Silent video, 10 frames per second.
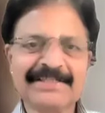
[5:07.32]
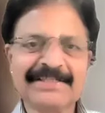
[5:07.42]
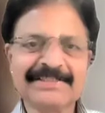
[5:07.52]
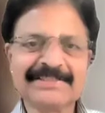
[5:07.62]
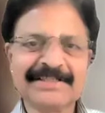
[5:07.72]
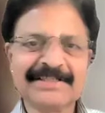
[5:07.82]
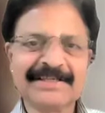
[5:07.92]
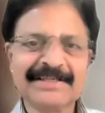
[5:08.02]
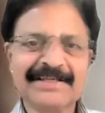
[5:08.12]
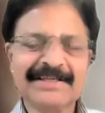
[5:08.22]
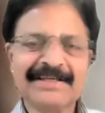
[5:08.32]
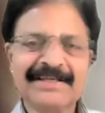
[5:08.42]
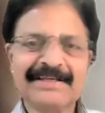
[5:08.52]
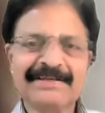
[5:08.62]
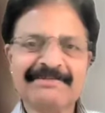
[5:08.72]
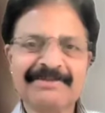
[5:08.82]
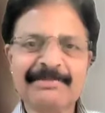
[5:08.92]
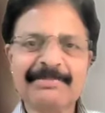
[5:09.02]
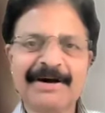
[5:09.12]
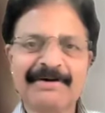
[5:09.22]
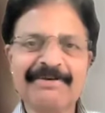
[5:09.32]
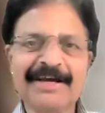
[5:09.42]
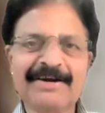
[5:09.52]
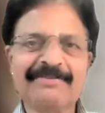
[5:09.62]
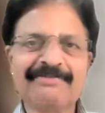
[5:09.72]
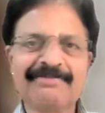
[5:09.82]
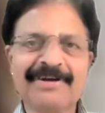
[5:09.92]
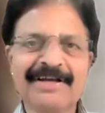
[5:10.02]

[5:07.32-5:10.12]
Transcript: patients will be aware of